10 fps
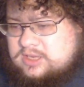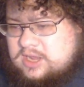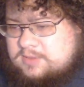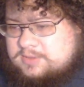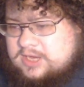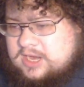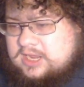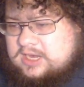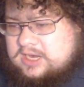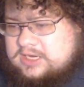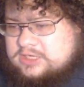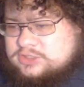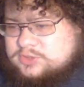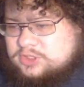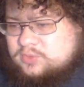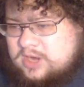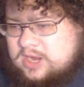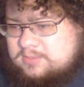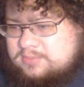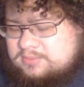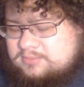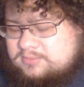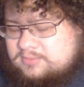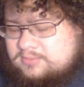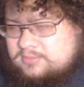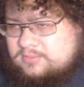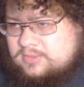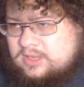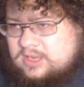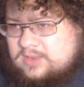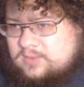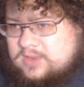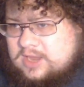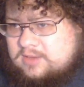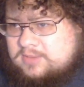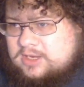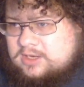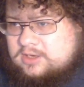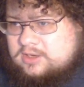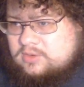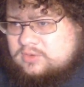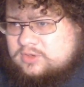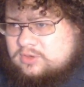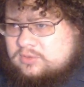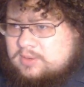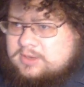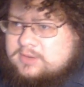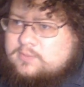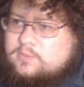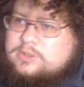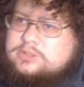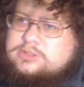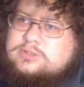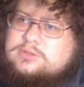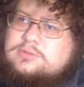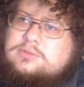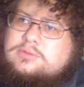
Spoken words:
I'm an ANA district rep, and we had a meeting to go to. I believe it was